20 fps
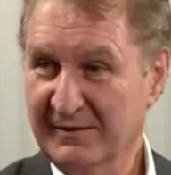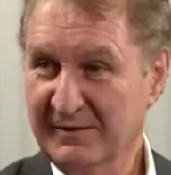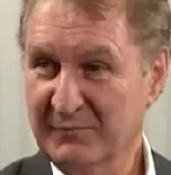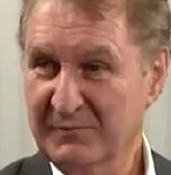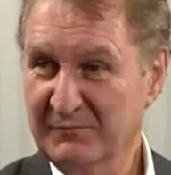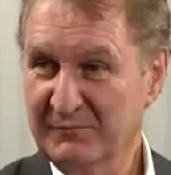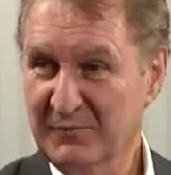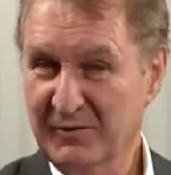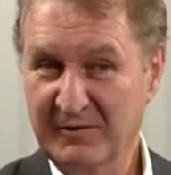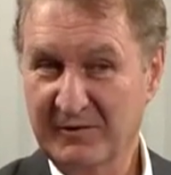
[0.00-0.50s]

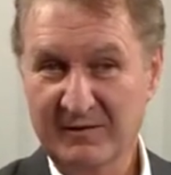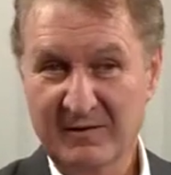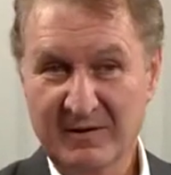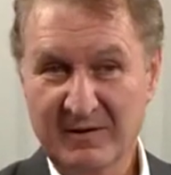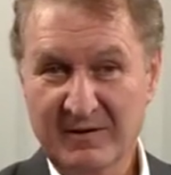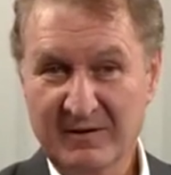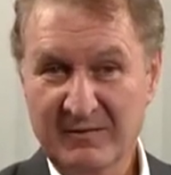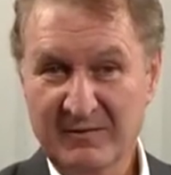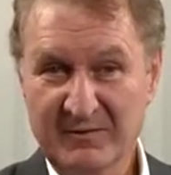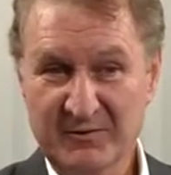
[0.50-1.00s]
We've got to,
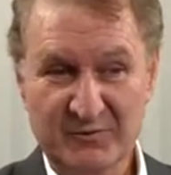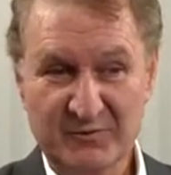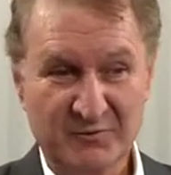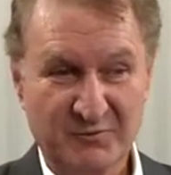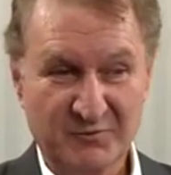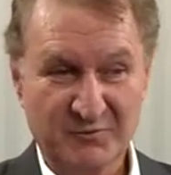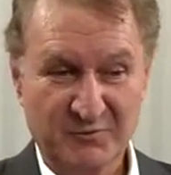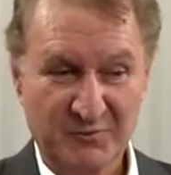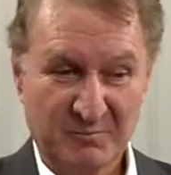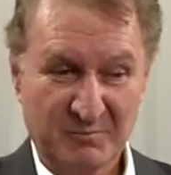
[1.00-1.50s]

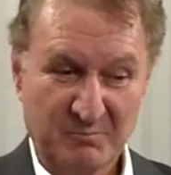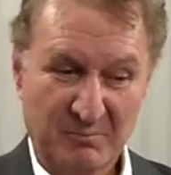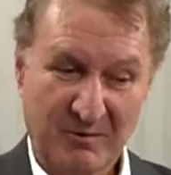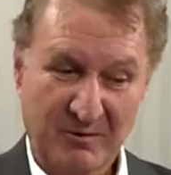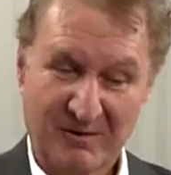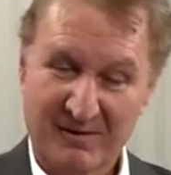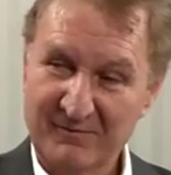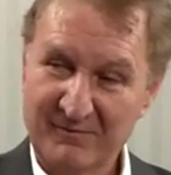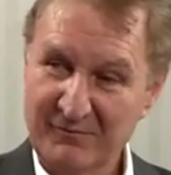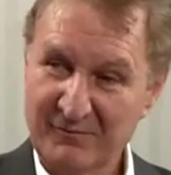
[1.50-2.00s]
you
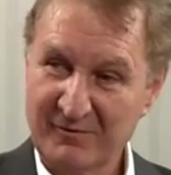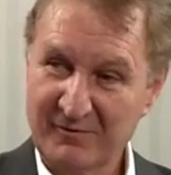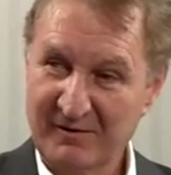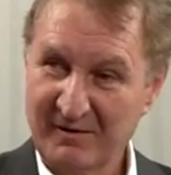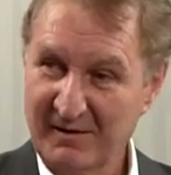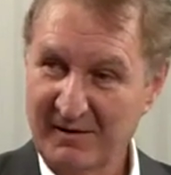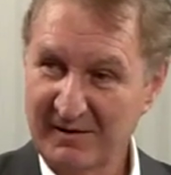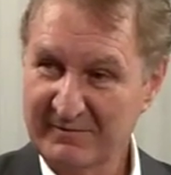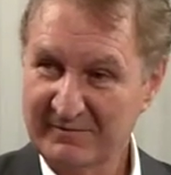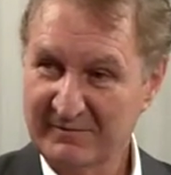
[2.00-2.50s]
apply for a
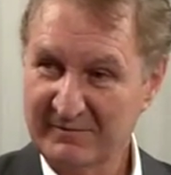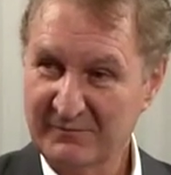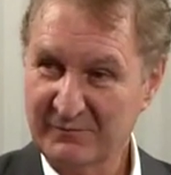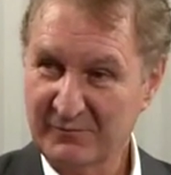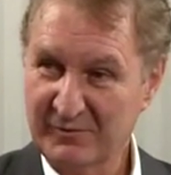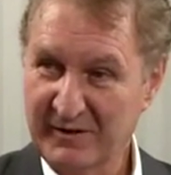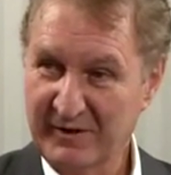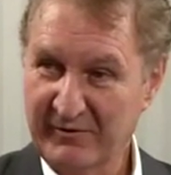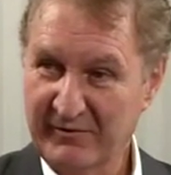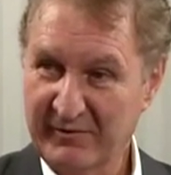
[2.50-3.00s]
license
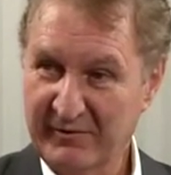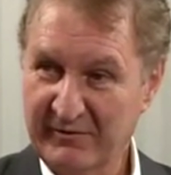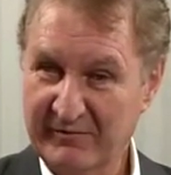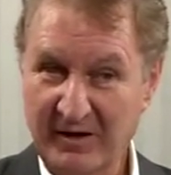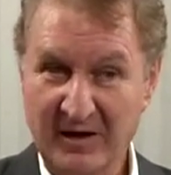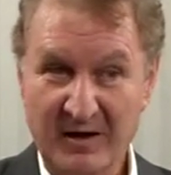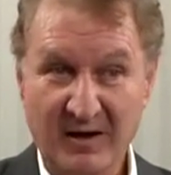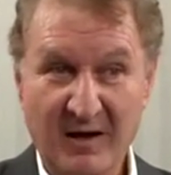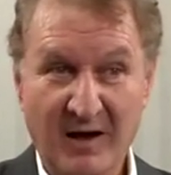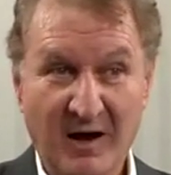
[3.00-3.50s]
for an area and
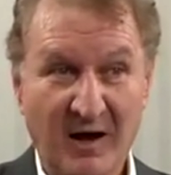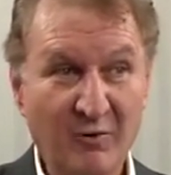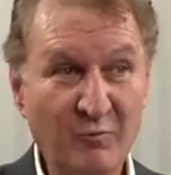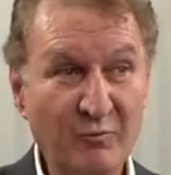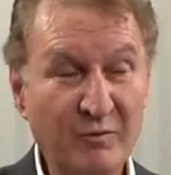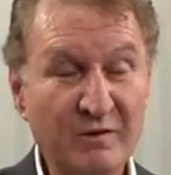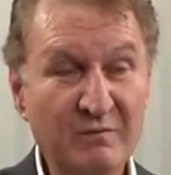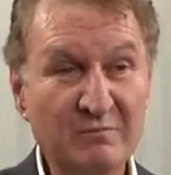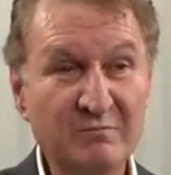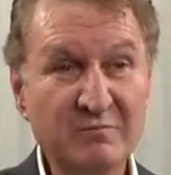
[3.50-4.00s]
say, oh,
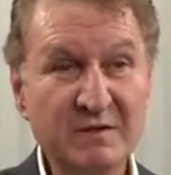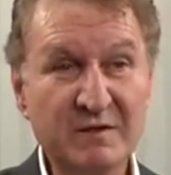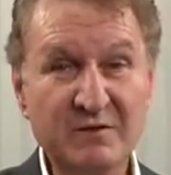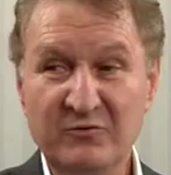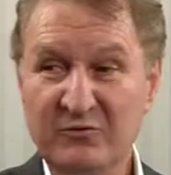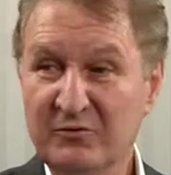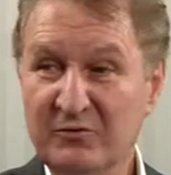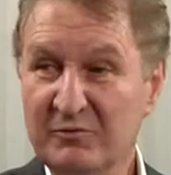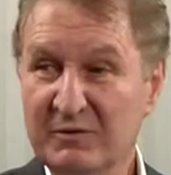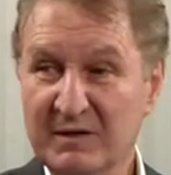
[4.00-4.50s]
we'll
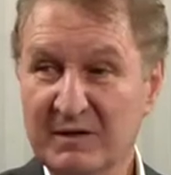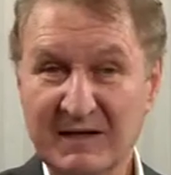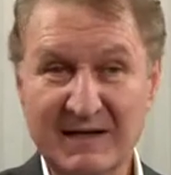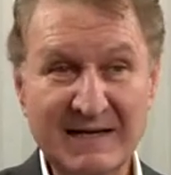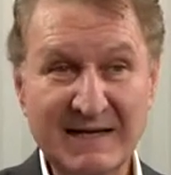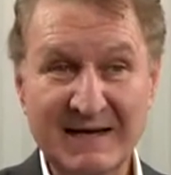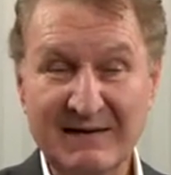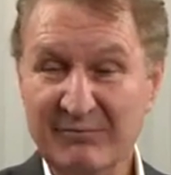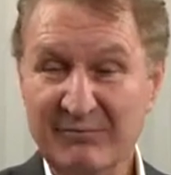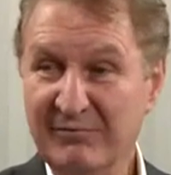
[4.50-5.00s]
meet you in a
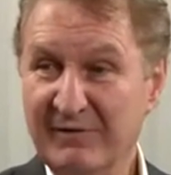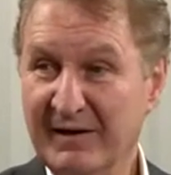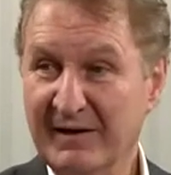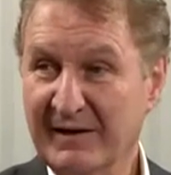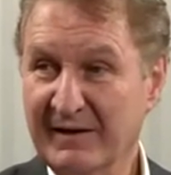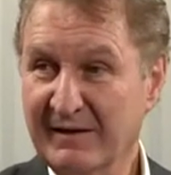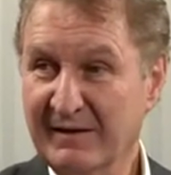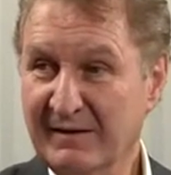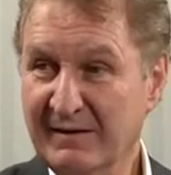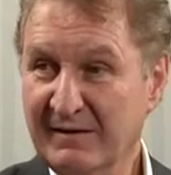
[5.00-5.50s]

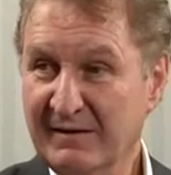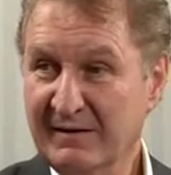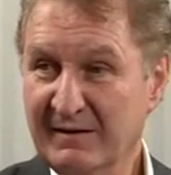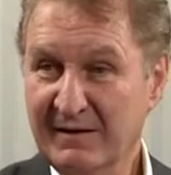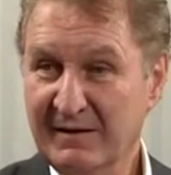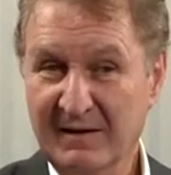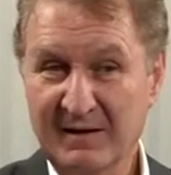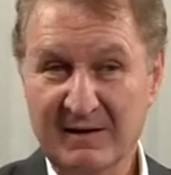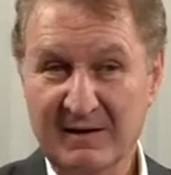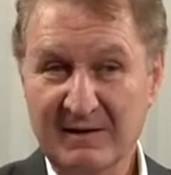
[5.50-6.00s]
cafe
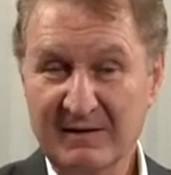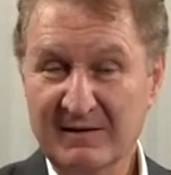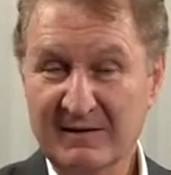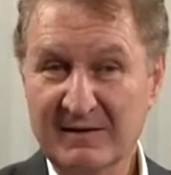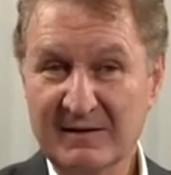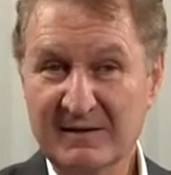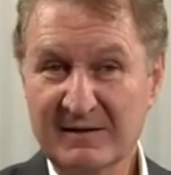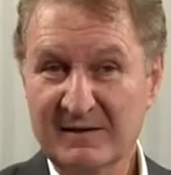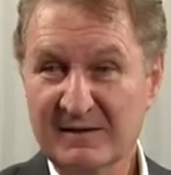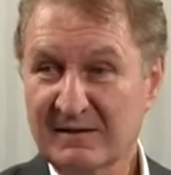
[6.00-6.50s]

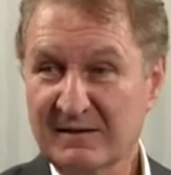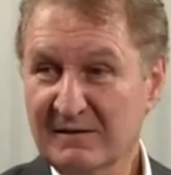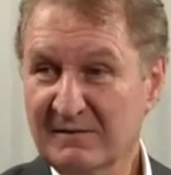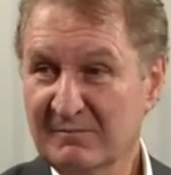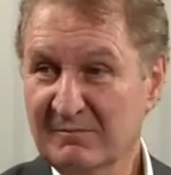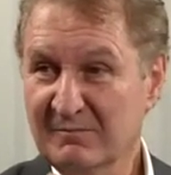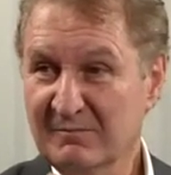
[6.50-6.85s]
in